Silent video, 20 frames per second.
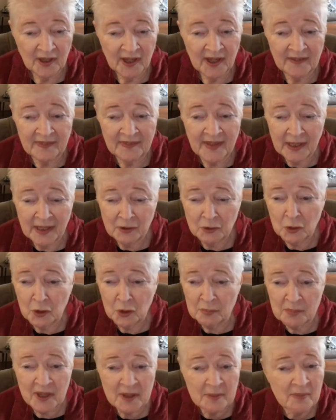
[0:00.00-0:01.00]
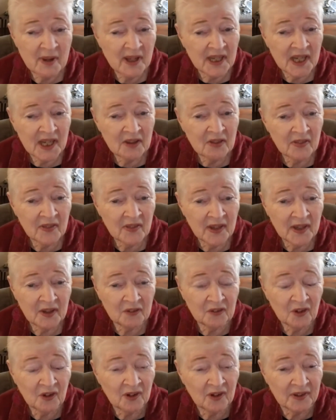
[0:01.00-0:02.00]
And that could be many
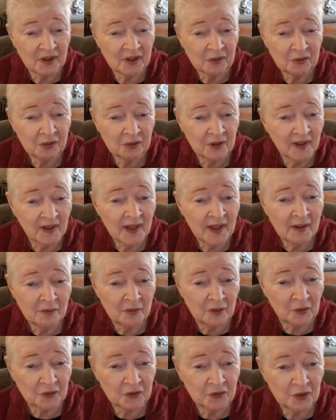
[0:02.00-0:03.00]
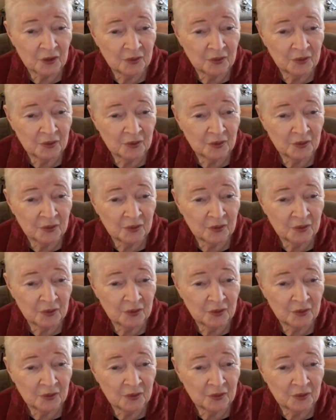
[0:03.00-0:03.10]
things on different levels.